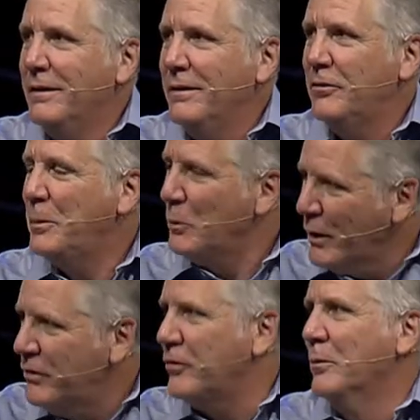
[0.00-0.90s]
Let's be
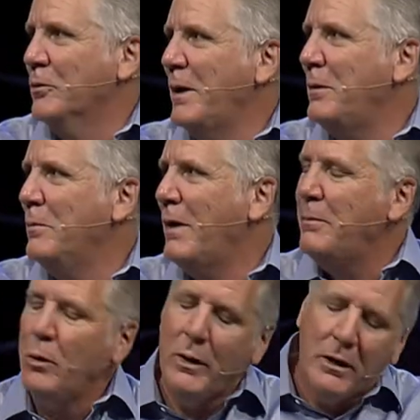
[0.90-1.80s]
reasonable.
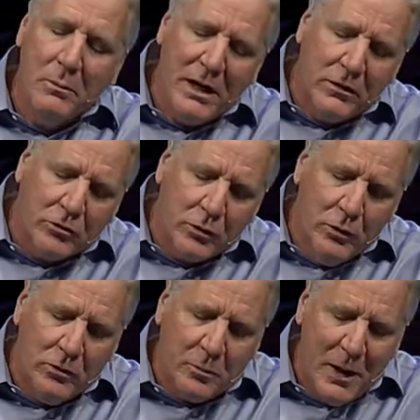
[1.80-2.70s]
Maybe we can make a
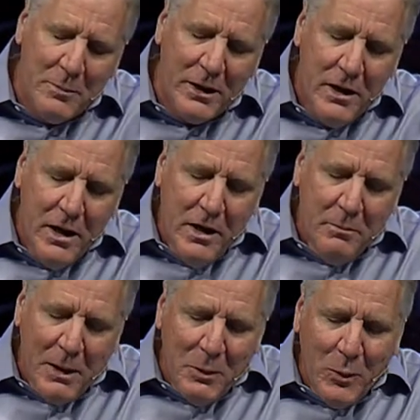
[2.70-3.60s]
truce. Maybe
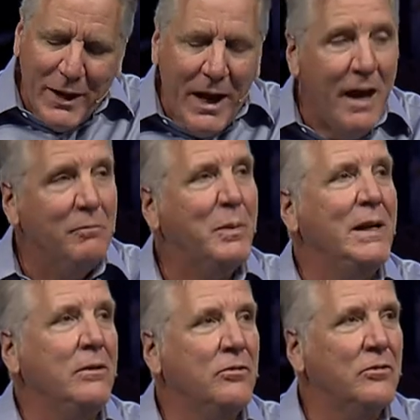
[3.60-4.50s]
we can have
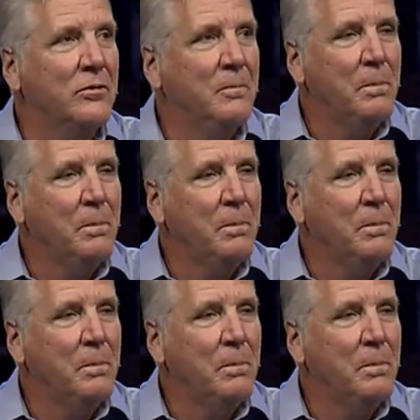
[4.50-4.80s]
peace.